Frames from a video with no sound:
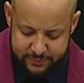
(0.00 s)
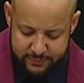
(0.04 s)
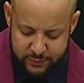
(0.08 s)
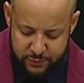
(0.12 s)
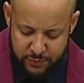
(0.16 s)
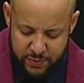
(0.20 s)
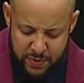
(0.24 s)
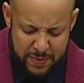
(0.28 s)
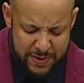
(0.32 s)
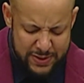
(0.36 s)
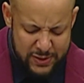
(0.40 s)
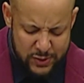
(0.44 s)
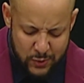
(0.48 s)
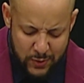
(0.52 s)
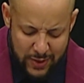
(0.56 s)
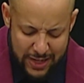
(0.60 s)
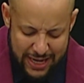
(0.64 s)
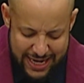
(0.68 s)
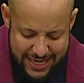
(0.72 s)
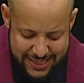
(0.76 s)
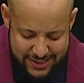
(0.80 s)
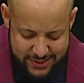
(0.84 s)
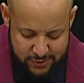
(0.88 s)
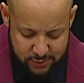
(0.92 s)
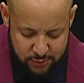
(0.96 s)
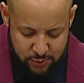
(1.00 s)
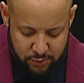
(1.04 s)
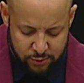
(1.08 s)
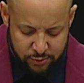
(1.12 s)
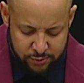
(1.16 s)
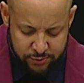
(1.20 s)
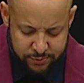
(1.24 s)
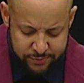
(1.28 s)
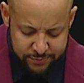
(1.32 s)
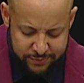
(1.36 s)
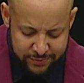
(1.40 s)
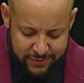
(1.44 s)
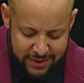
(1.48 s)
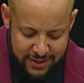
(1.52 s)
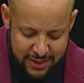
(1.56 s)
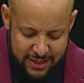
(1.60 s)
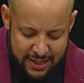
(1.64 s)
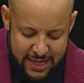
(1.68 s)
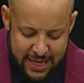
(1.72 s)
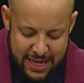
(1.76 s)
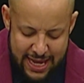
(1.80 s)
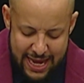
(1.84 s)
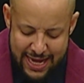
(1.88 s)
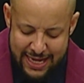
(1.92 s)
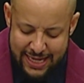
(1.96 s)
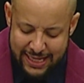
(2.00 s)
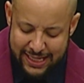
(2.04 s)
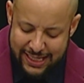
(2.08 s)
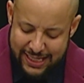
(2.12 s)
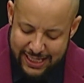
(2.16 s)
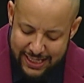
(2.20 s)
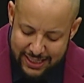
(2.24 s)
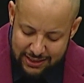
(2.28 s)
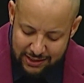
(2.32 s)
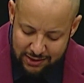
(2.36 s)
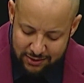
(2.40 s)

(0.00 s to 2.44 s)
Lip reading: We went to a high school, and a kid